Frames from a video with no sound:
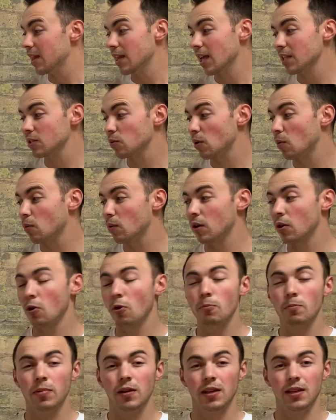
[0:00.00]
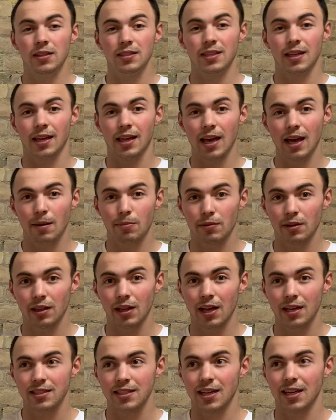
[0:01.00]
that's what we're hoping to
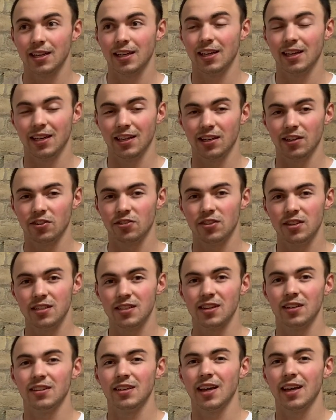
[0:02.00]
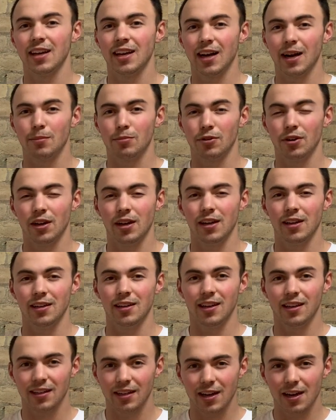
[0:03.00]
capitalize on and increase our net operating
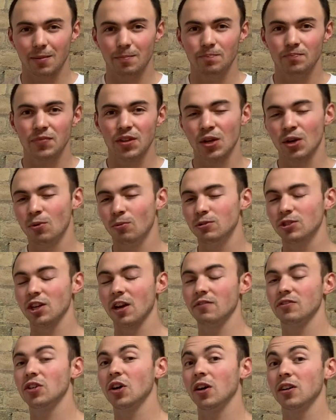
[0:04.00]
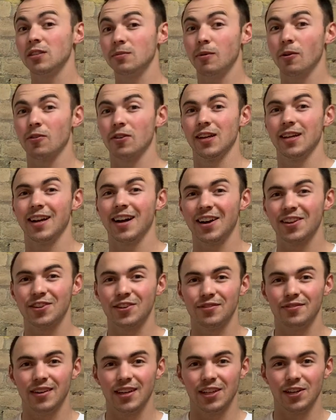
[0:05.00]
income, which I've talked about in other
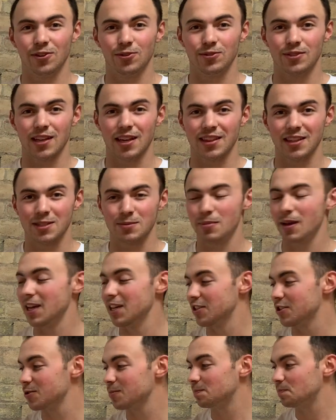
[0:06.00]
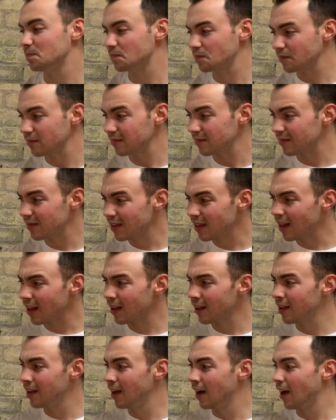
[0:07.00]
videos on this page.
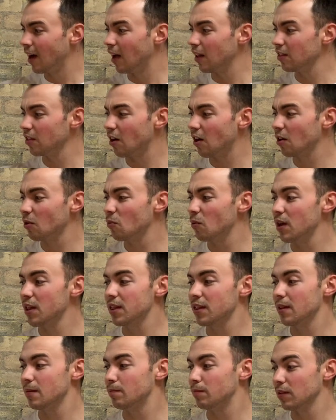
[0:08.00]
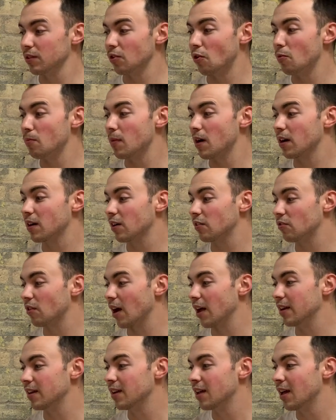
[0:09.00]
Along with below market rent,